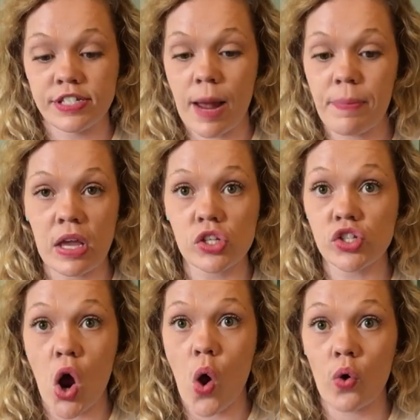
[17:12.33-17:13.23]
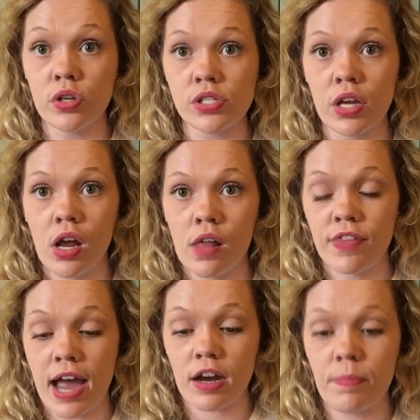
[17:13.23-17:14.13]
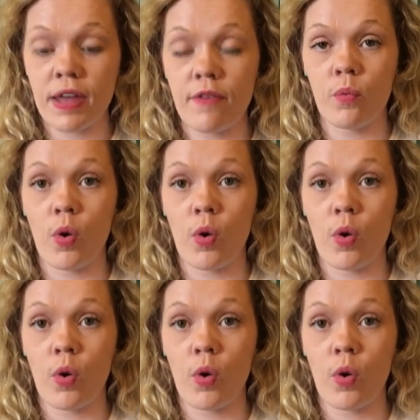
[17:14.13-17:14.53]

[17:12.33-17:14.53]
stepping stones. That could be